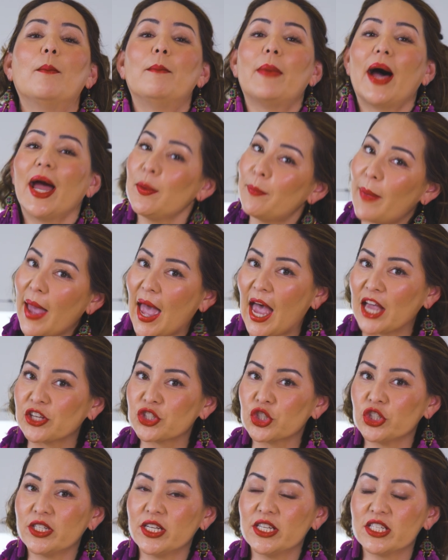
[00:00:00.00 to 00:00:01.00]
My
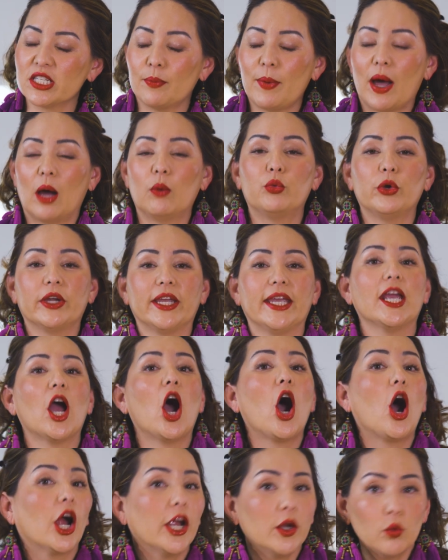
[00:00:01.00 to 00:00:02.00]
passion is about bringing
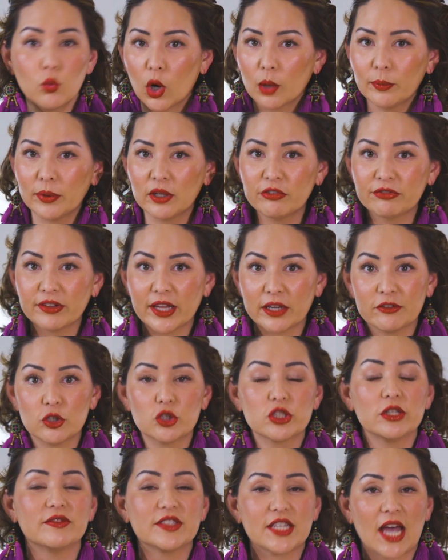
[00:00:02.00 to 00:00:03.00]
heartwarming
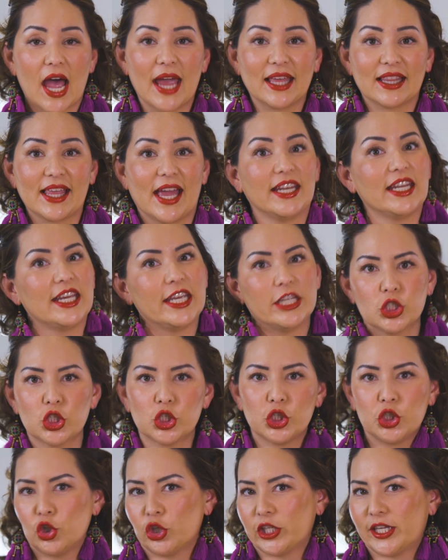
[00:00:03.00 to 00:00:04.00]
flavors of Thailand
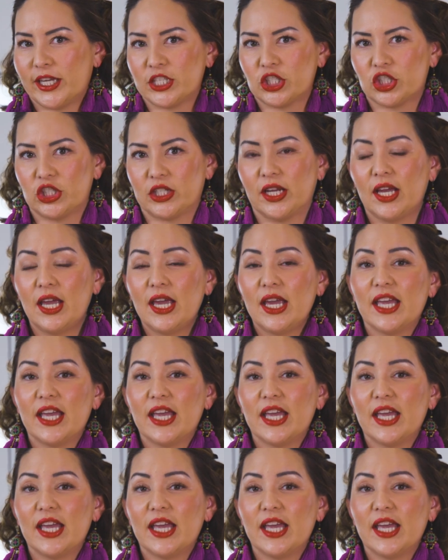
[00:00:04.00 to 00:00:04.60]
into your kitchen.